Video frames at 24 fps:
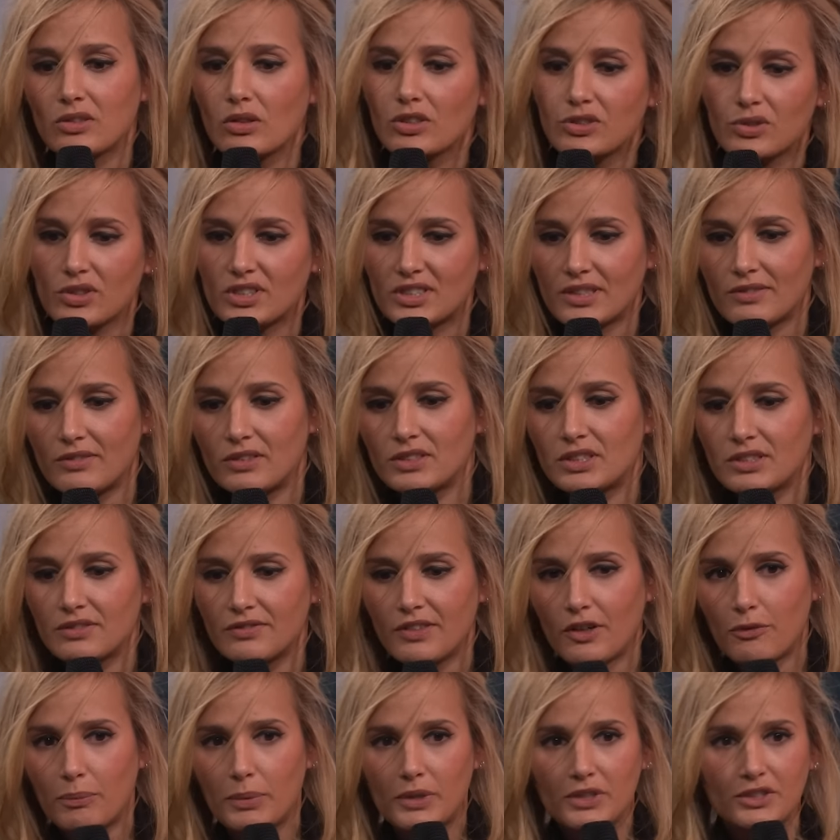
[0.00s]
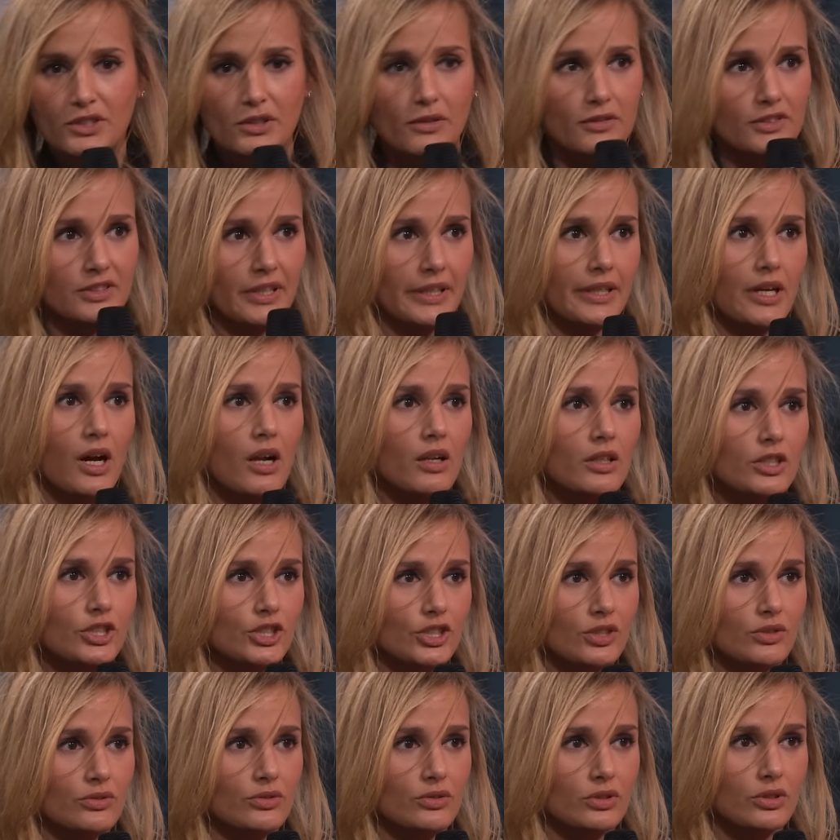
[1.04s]
also 75% of
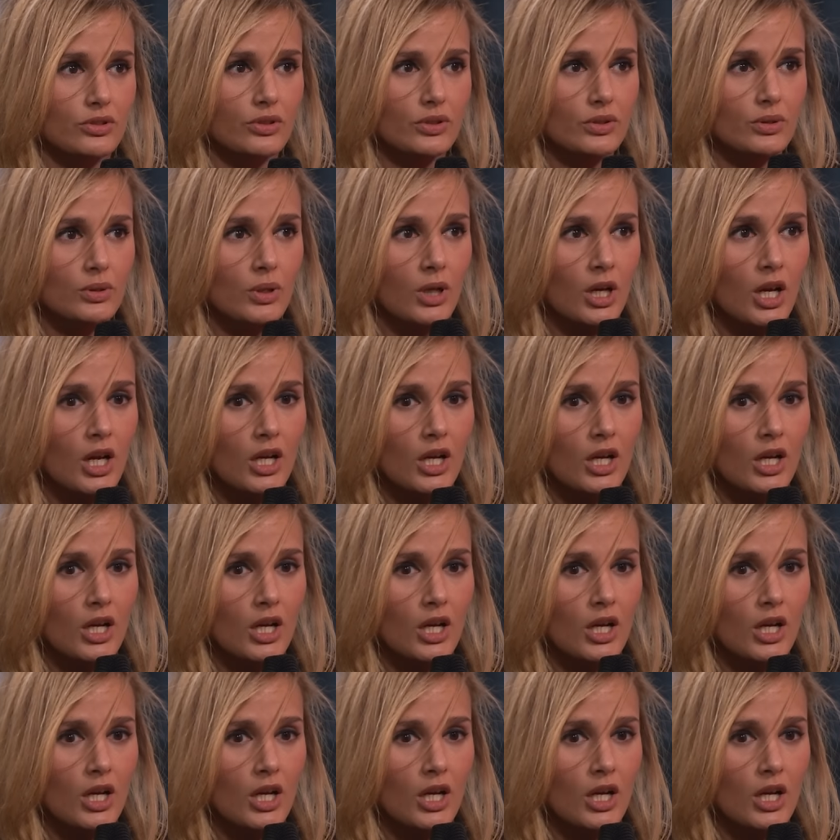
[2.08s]
psychology on your crew